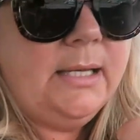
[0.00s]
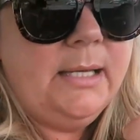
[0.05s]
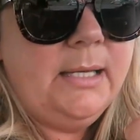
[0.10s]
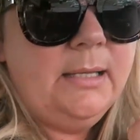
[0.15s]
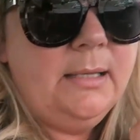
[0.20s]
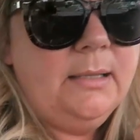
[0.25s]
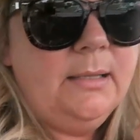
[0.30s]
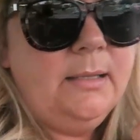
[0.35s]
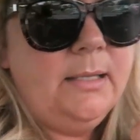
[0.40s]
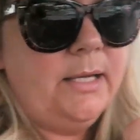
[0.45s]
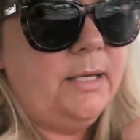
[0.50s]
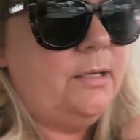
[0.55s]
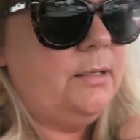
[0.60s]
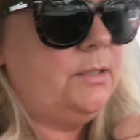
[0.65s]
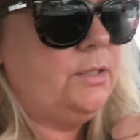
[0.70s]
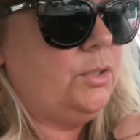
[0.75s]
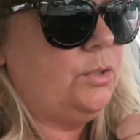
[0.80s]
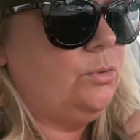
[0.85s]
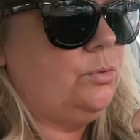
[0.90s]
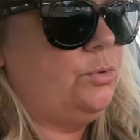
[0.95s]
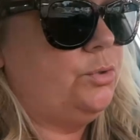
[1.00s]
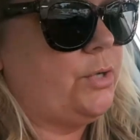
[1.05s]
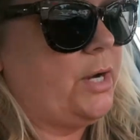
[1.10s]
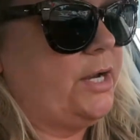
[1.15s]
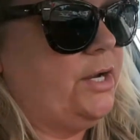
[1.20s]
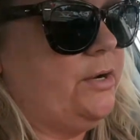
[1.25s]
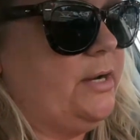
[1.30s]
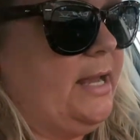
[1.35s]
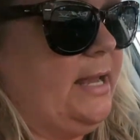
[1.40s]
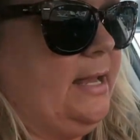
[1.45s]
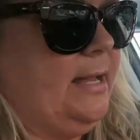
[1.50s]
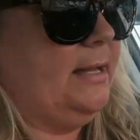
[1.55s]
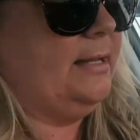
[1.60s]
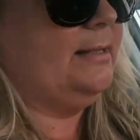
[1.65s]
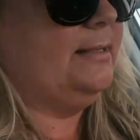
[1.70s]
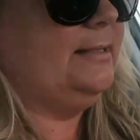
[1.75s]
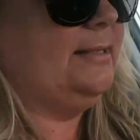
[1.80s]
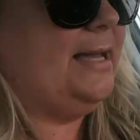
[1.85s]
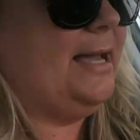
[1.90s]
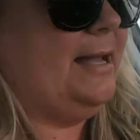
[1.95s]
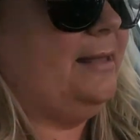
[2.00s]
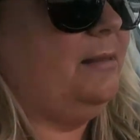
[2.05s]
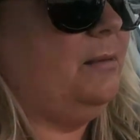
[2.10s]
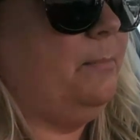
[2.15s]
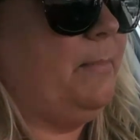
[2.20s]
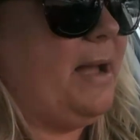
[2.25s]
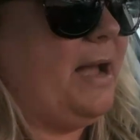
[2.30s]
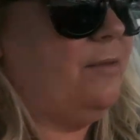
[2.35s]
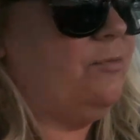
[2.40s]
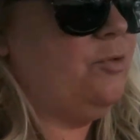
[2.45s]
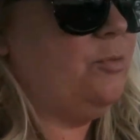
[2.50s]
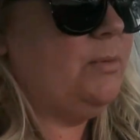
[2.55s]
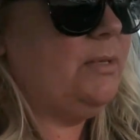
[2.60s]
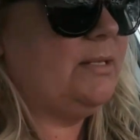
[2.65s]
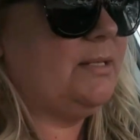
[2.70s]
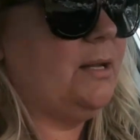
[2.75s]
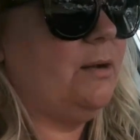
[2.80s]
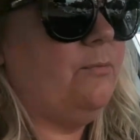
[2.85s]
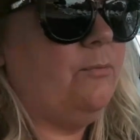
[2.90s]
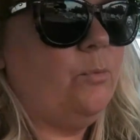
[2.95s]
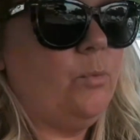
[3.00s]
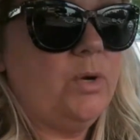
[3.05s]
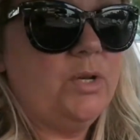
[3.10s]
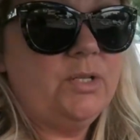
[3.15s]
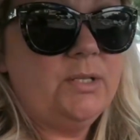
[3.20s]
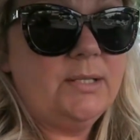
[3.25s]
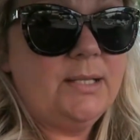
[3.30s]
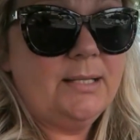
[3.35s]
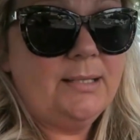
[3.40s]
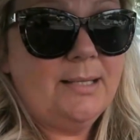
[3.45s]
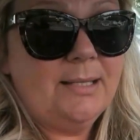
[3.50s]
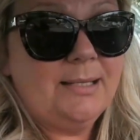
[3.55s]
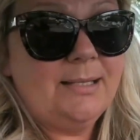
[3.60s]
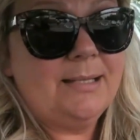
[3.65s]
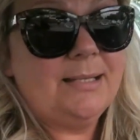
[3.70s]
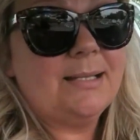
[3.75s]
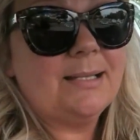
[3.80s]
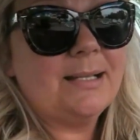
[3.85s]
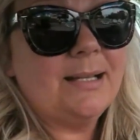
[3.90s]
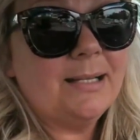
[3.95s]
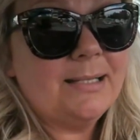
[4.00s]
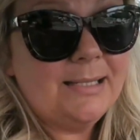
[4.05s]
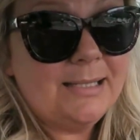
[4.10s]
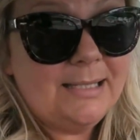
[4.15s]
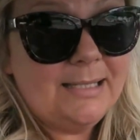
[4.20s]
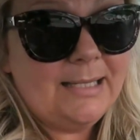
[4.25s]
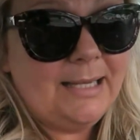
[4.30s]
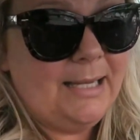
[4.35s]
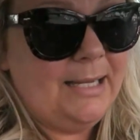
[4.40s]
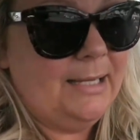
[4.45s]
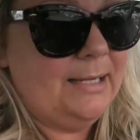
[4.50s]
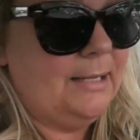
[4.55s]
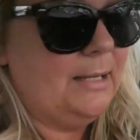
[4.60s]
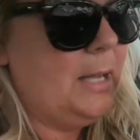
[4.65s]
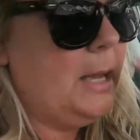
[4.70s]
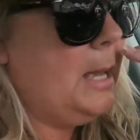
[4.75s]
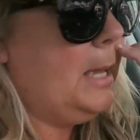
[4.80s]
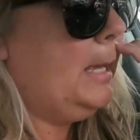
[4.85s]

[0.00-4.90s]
in there to dry your hands and the bathroom itself was disgusting.